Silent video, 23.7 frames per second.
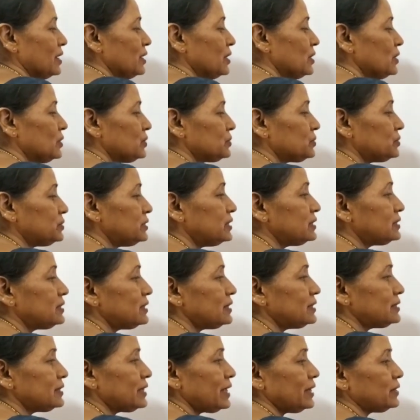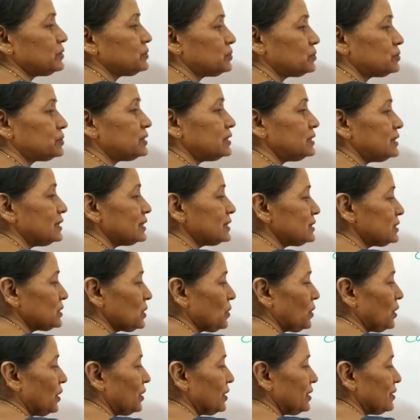So this is exocoetus
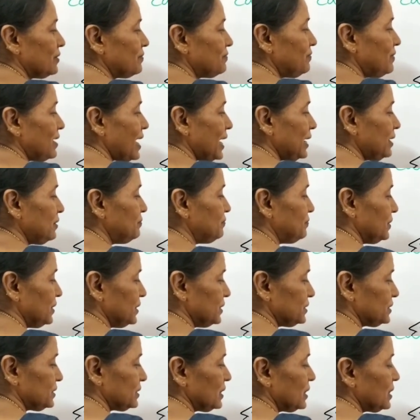or flying fish.